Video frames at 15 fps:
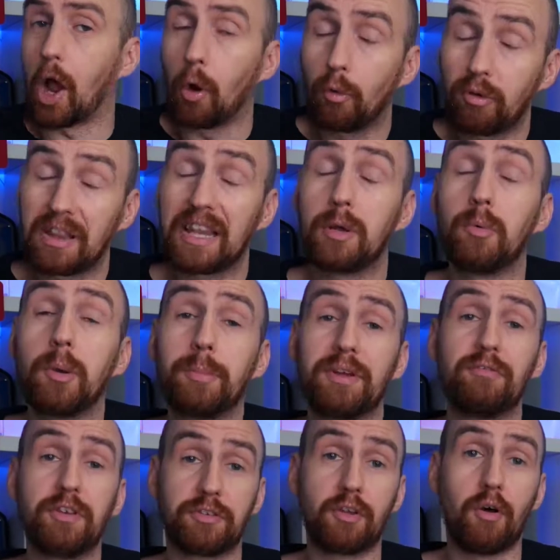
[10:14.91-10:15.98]
only will
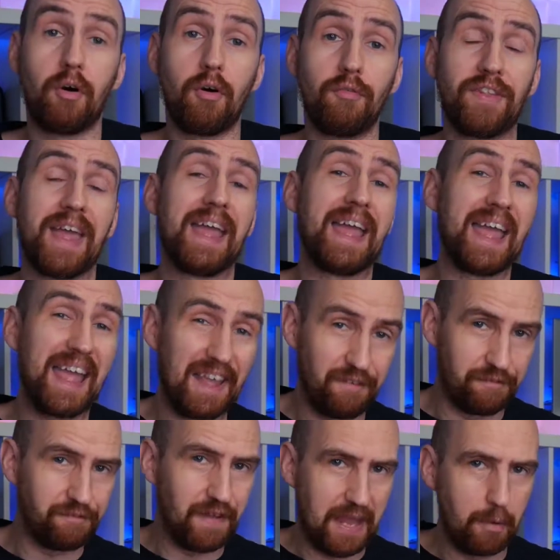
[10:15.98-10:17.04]
be resolved
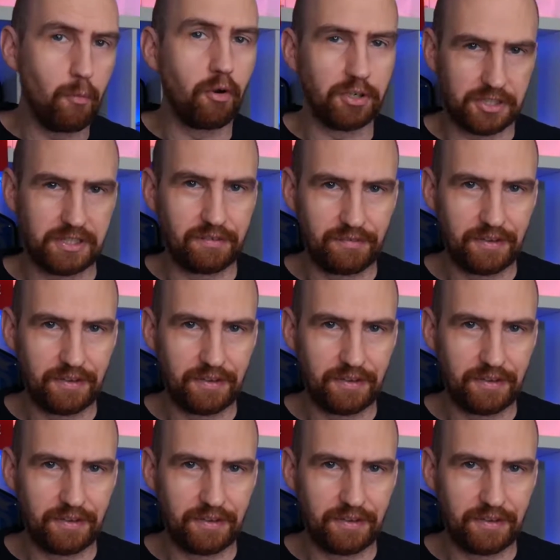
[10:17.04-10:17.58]
if they watch the